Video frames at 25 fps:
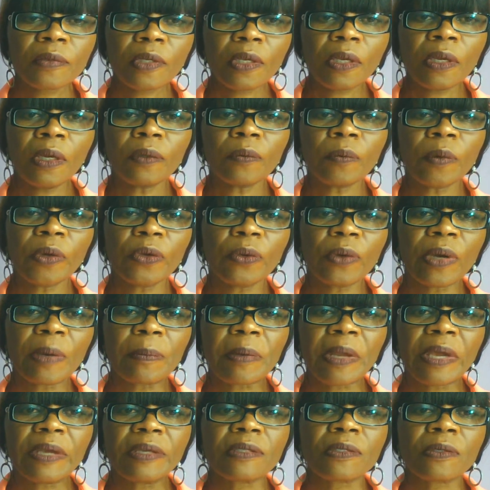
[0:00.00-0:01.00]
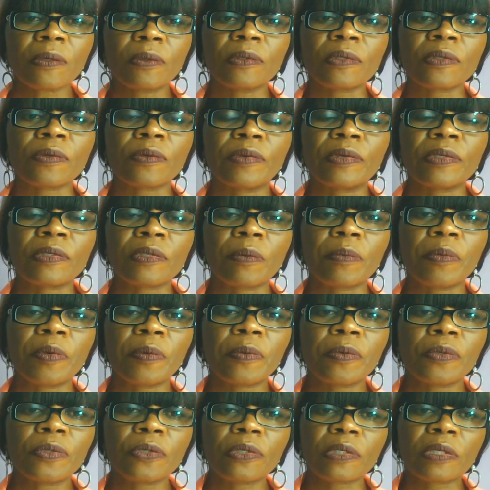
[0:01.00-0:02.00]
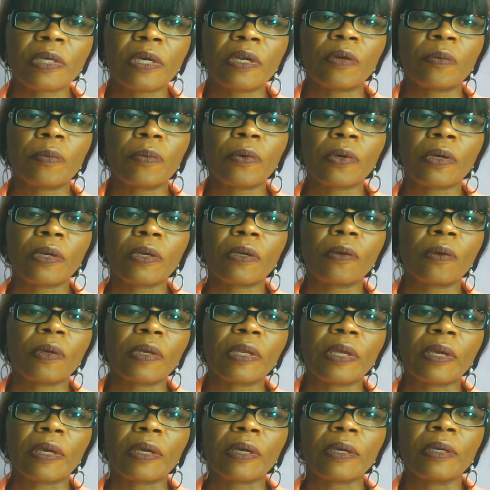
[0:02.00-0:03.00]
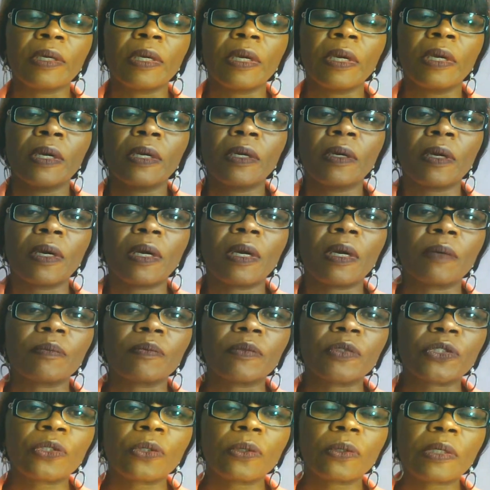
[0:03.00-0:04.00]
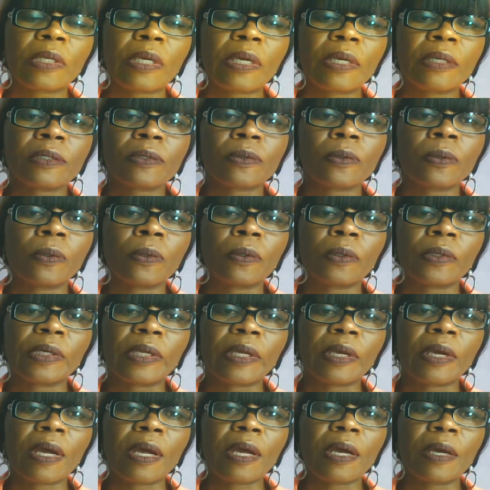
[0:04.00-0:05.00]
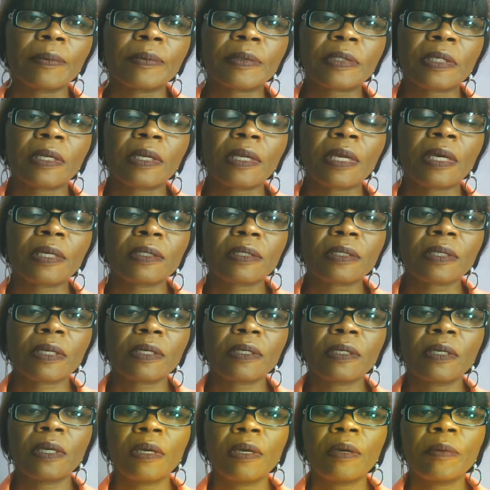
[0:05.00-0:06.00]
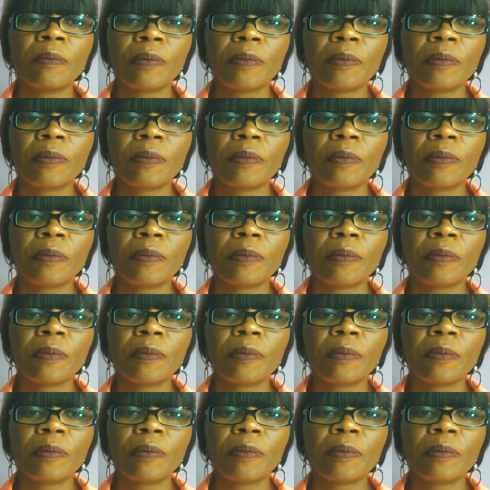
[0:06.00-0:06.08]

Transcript: and when you're applying sunscreen, some people just kind of put it on their shoulders or on their arms, and that's it.